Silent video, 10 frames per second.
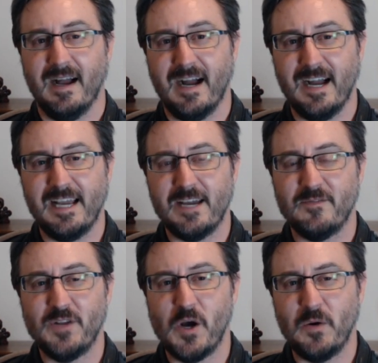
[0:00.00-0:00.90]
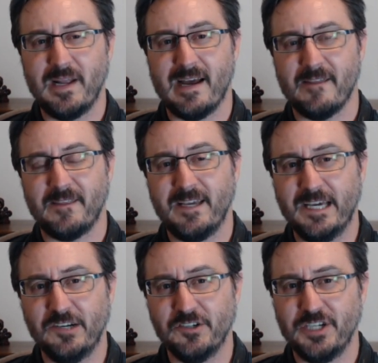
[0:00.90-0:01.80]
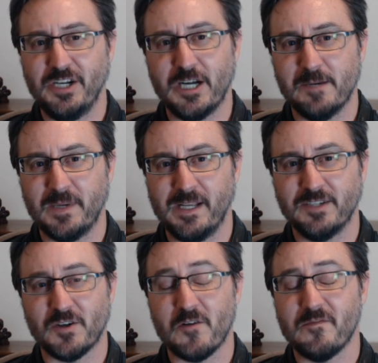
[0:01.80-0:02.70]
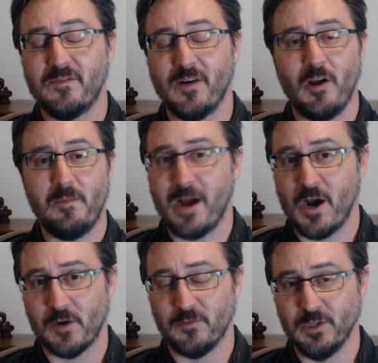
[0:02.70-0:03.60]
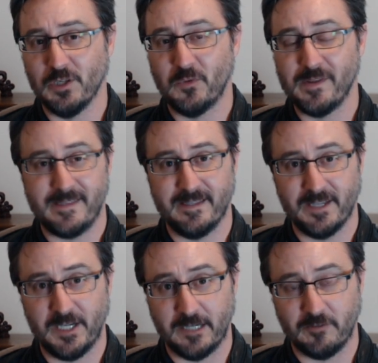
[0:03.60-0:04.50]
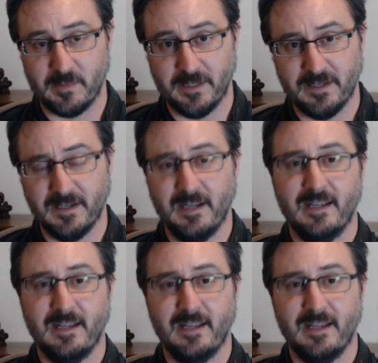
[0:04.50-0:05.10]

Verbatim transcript: I have no doubt the energy companies are very powerful within the government,